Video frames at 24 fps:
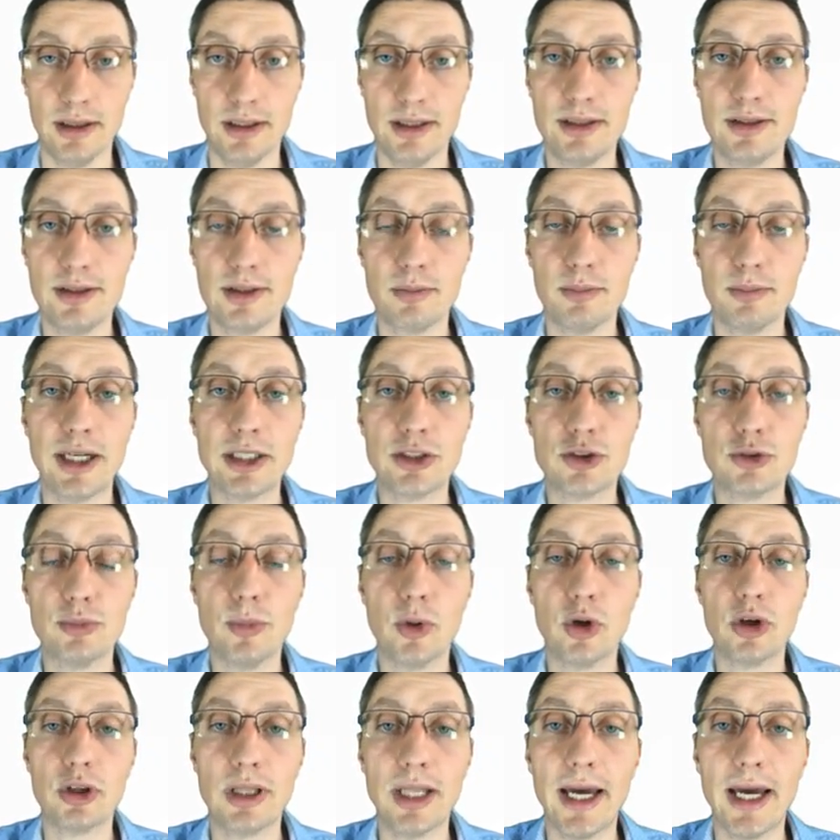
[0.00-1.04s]
It's much
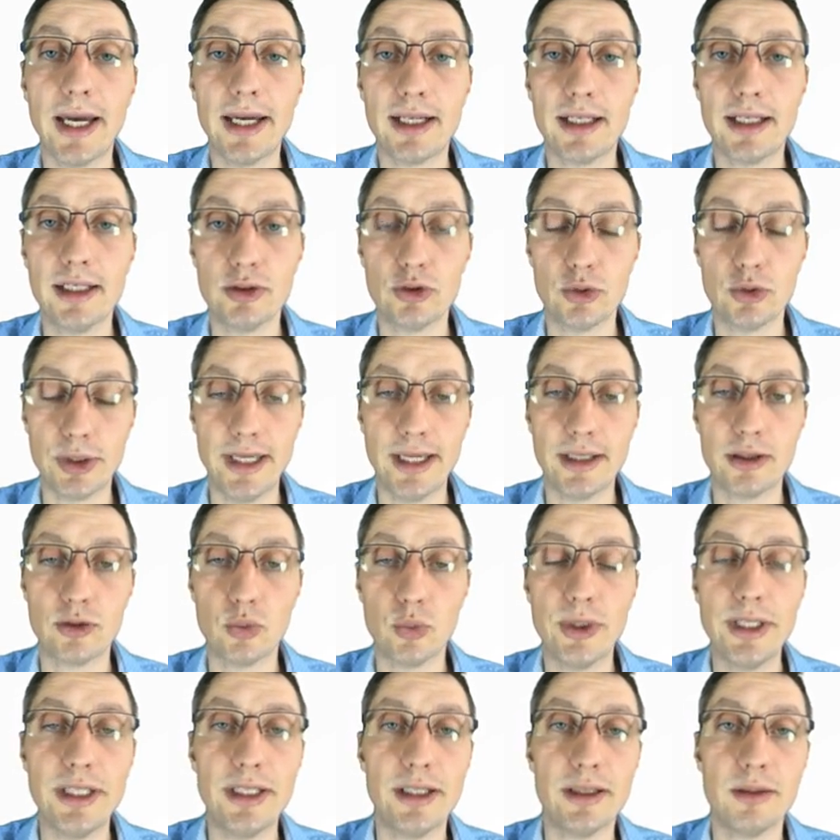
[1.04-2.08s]
more likely to get
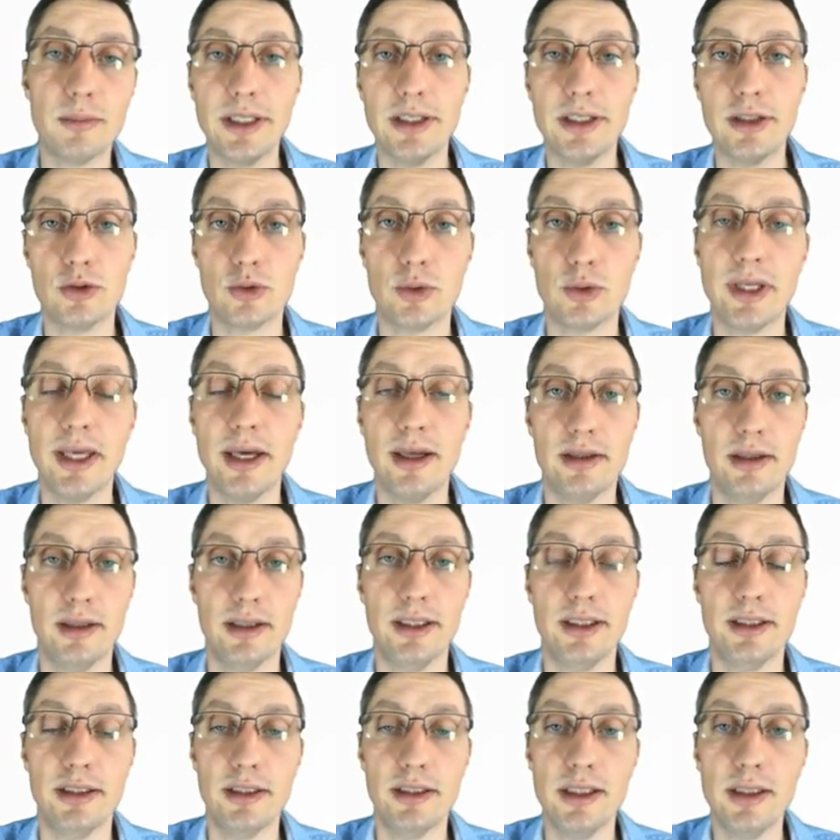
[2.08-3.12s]
win and money together
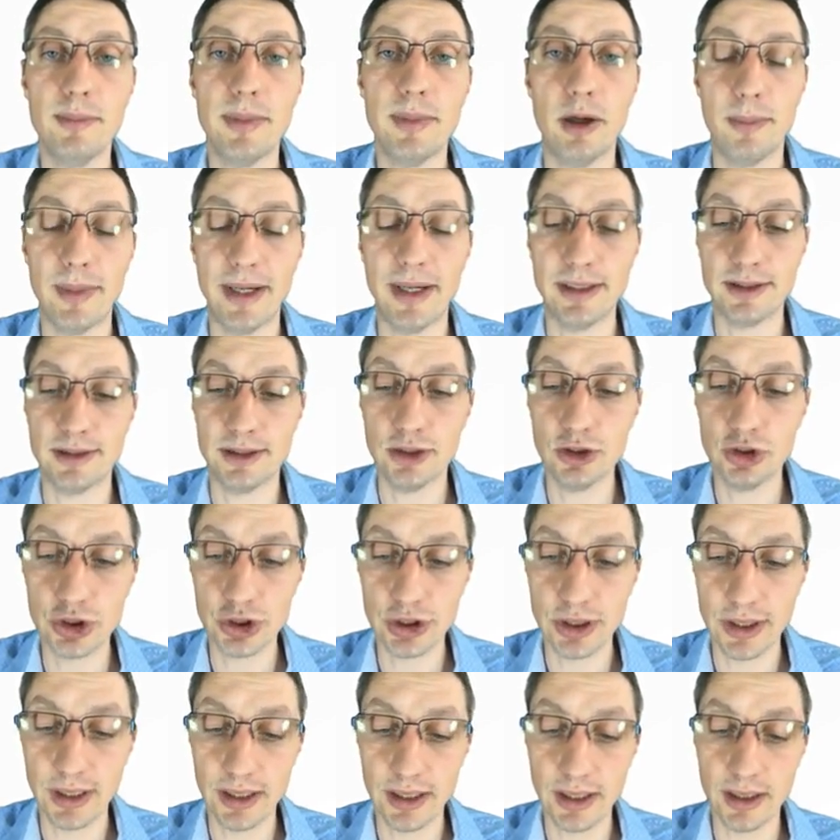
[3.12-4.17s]
in an email message
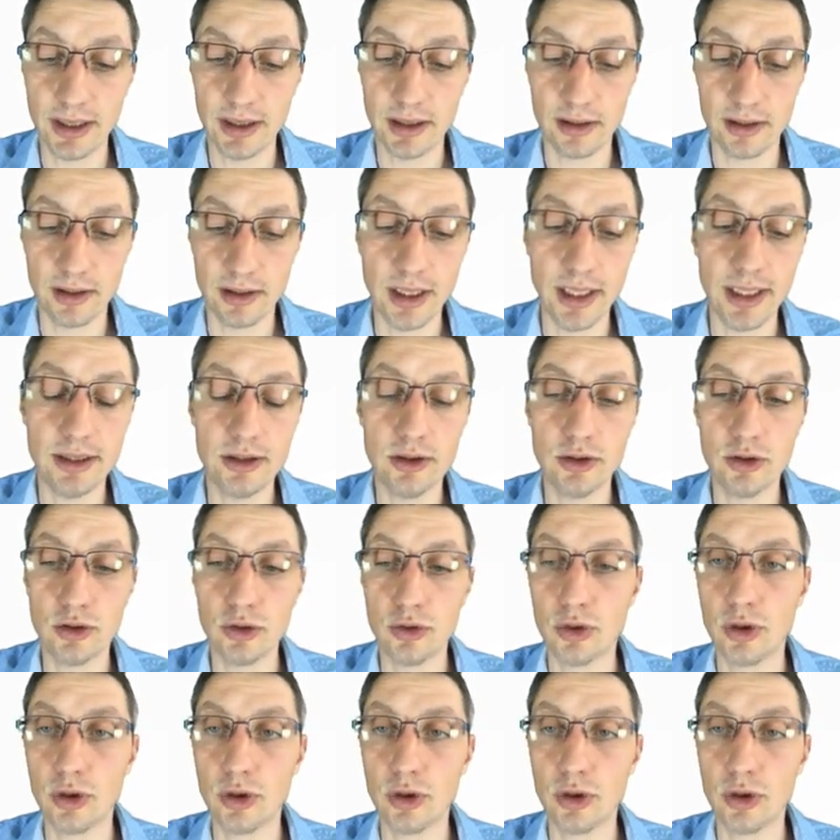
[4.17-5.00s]
than,